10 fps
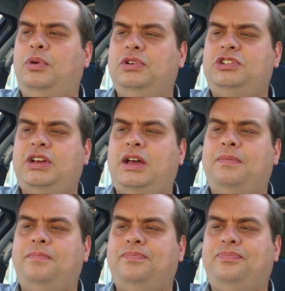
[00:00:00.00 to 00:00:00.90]

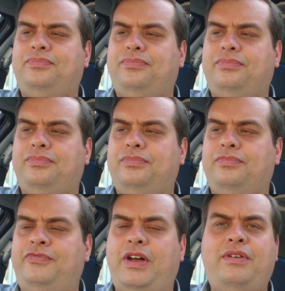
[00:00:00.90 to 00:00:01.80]
Porsche,
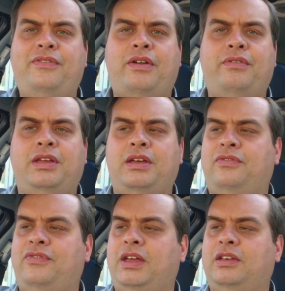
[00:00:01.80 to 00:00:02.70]
very, very
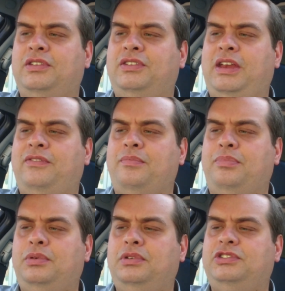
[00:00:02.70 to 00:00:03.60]
good figures indeed from
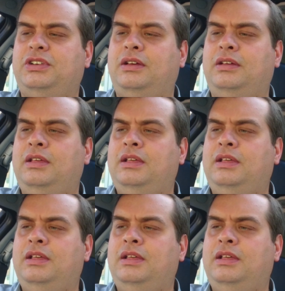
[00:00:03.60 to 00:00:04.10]
Porsche.